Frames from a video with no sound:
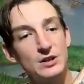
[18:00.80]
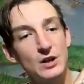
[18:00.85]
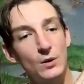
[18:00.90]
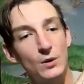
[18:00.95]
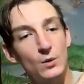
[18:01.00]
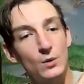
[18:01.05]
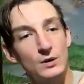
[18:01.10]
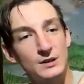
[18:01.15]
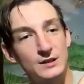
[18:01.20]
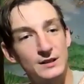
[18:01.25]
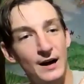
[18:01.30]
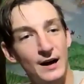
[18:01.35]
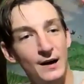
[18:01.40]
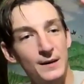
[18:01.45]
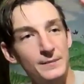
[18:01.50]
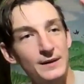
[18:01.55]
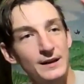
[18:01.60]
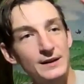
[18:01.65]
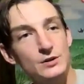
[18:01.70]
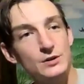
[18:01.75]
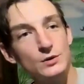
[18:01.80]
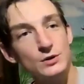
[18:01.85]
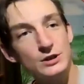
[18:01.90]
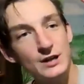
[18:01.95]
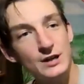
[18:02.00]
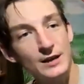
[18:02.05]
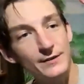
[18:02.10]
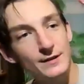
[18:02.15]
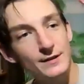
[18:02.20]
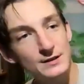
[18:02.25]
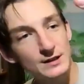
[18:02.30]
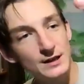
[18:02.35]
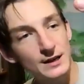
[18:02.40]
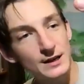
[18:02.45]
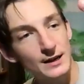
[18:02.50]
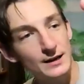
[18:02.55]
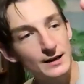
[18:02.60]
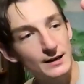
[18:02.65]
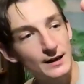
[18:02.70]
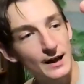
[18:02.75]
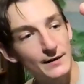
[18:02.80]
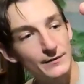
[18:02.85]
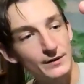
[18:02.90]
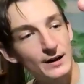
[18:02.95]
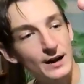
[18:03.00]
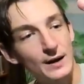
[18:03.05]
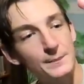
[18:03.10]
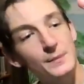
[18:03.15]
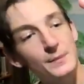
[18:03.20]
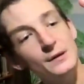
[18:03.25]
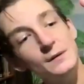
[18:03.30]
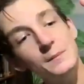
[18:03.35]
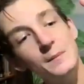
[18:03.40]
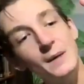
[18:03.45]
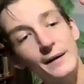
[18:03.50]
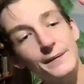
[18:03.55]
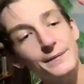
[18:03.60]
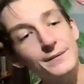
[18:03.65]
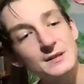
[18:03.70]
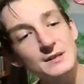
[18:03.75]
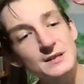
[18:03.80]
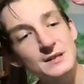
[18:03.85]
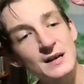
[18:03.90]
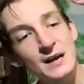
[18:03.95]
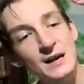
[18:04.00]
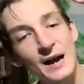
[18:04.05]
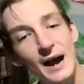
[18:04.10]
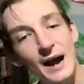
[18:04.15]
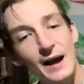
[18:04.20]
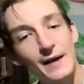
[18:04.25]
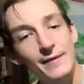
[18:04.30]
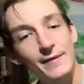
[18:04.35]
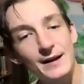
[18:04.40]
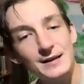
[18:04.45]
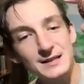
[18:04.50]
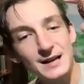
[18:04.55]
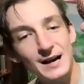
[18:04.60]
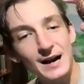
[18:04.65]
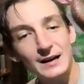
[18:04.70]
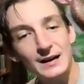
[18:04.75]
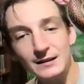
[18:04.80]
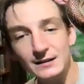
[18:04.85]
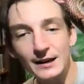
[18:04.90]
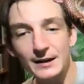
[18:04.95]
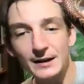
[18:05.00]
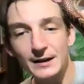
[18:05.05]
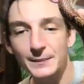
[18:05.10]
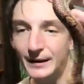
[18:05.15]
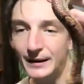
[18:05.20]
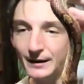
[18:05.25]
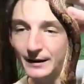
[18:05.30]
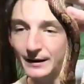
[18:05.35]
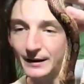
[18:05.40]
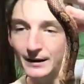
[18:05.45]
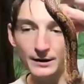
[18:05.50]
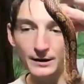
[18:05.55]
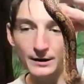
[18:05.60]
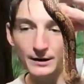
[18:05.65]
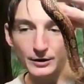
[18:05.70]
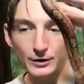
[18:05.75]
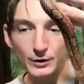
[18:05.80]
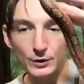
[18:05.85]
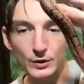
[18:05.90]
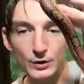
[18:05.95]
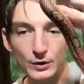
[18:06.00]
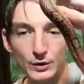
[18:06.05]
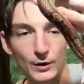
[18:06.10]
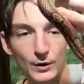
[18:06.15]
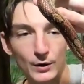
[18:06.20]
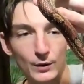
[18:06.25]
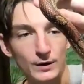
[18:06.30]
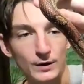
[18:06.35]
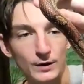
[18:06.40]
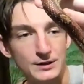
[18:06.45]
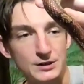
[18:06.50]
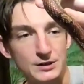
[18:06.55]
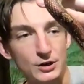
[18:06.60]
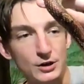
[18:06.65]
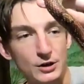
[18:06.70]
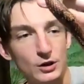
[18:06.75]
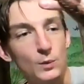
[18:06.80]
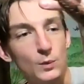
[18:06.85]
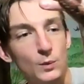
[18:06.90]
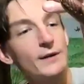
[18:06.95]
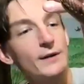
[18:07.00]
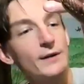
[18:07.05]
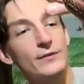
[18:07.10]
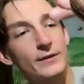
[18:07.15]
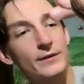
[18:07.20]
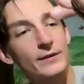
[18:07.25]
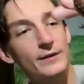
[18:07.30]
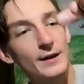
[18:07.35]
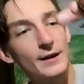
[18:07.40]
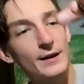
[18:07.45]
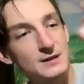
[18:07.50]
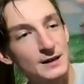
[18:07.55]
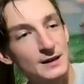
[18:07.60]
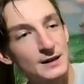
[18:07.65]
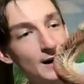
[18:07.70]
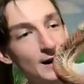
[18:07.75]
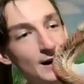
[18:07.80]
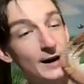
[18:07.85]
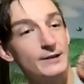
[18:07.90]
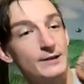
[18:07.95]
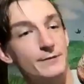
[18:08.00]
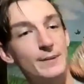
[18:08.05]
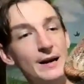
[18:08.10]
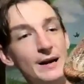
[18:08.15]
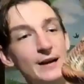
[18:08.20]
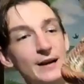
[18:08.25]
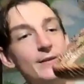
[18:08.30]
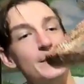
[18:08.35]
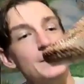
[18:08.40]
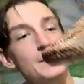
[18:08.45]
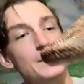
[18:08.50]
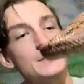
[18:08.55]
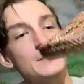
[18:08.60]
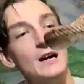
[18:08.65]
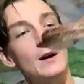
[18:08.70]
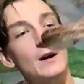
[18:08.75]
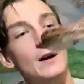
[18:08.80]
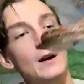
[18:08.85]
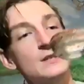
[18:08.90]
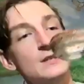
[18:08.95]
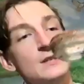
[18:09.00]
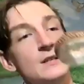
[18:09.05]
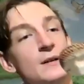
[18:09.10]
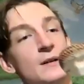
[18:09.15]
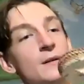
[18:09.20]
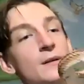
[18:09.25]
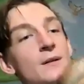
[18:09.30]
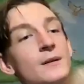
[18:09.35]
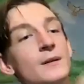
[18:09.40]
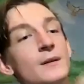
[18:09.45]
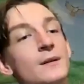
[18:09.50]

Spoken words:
So they do shed their skin every couple of months, and that's kind of like putting on a new coat. It's a good way for them to kind of bathe themselves.